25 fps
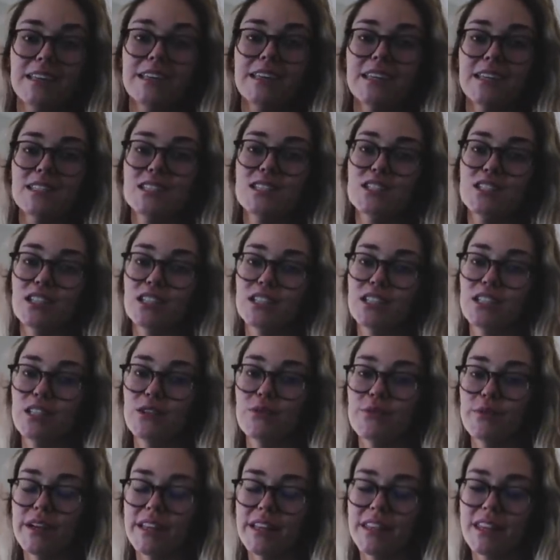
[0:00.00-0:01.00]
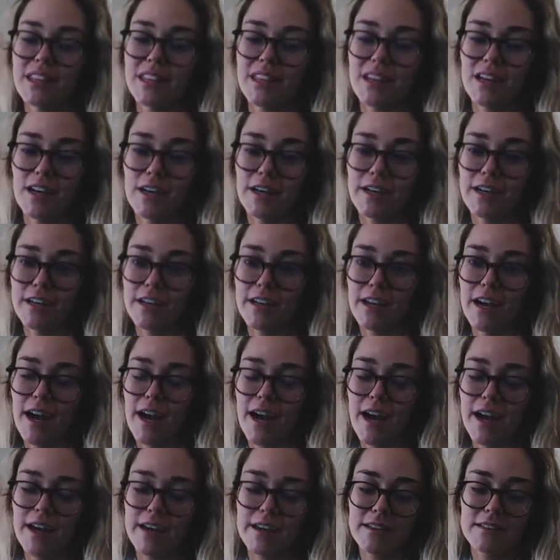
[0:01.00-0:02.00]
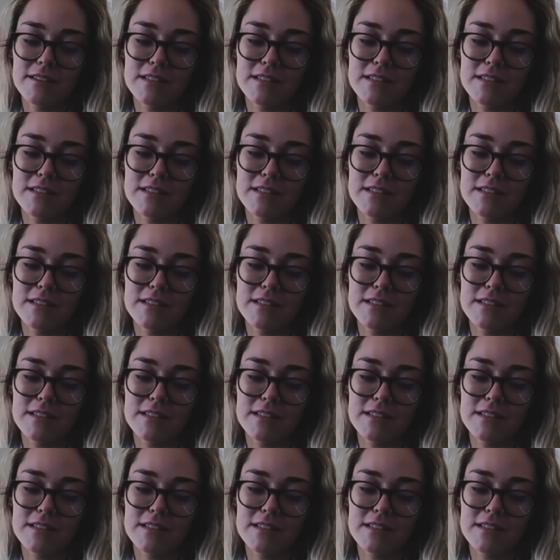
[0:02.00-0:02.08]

get started with our uh,